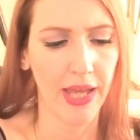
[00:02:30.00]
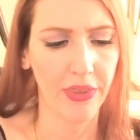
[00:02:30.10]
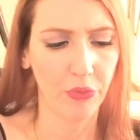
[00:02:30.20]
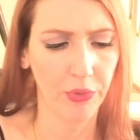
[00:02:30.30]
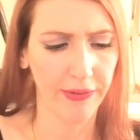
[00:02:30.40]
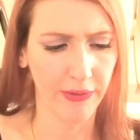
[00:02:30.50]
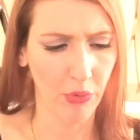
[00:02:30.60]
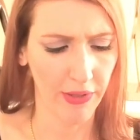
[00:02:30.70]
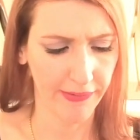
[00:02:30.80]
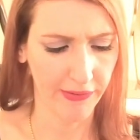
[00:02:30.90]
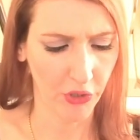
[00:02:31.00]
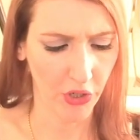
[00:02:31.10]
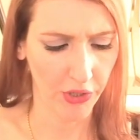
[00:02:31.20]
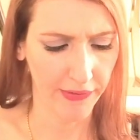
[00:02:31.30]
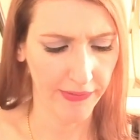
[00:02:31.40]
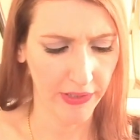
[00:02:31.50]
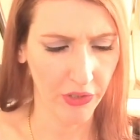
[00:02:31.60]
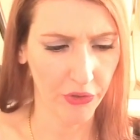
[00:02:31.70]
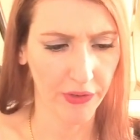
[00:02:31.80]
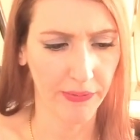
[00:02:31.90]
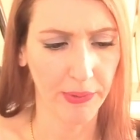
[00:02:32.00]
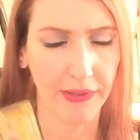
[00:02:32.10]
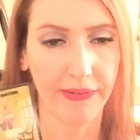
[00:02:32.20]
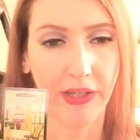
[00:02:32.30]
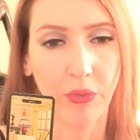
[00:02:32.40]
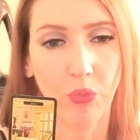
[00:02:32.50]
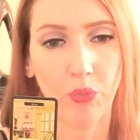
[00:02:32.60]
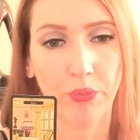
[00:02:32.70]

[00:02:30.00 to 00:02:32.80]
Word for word: And the reason why the Star card is here is because they,